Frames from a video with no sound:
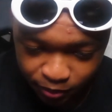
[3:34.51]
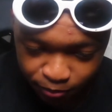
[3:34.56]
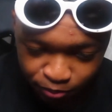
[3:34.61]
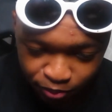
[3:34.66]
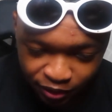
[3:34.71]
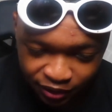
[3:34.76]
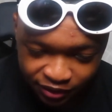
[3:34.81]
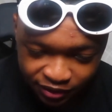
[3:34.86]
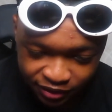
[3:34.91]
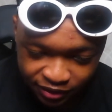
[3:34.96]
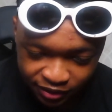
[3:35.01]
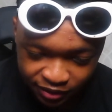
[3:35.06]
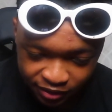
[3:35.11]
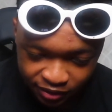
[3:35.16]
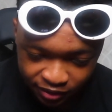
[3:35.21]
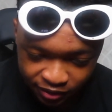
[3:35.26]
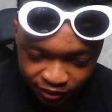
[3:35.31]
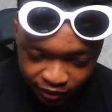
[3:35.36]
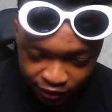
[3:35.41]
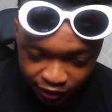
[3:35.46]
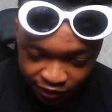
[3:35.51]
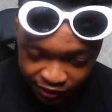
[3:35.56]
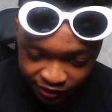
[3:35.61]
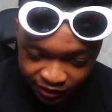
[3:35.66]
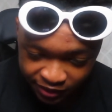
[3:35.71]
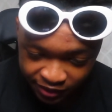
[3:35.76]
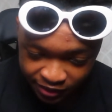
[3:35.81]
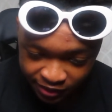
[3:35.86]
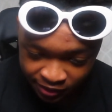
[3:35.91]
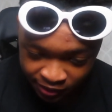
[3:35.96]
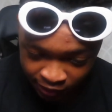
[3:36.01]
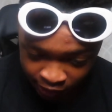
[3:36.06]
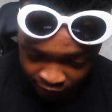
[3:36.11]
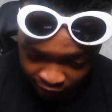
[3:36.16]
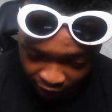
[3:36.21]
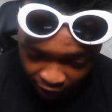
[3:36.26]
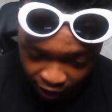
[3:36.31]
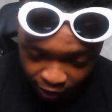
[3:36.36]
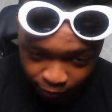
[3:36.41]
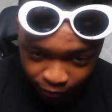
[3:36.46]
Press the
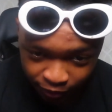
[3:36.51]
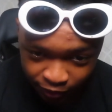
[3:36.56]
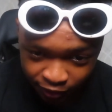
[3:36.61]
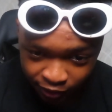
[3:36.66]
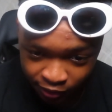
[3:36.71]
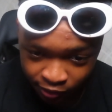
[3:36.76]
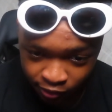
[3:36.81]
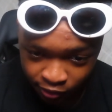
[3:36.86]
third one.